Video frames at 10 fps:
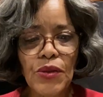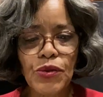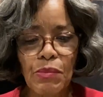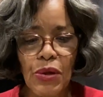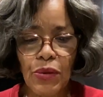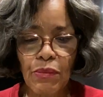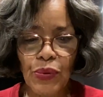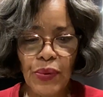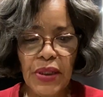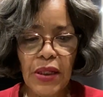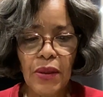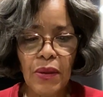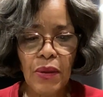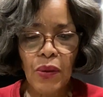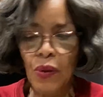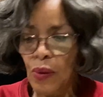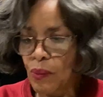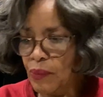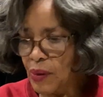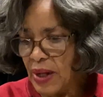tomorrow morning,
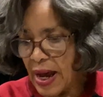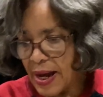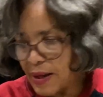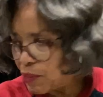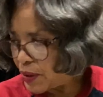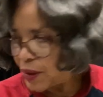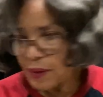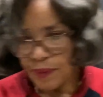where I will